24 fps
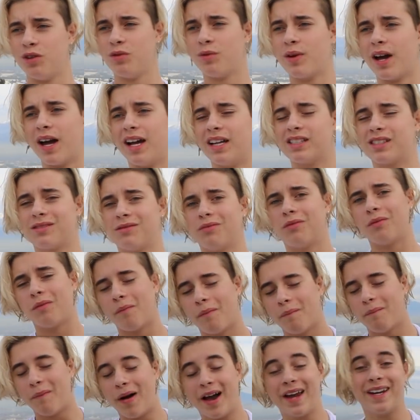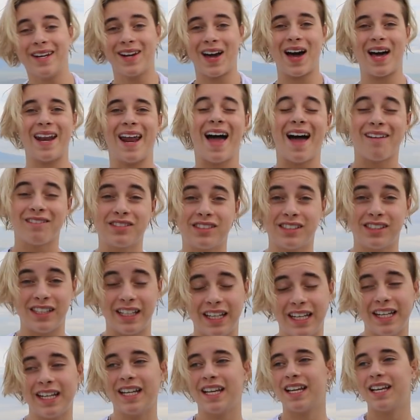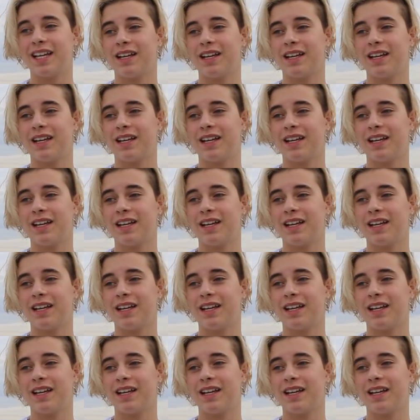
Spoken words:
you guys might not have seen.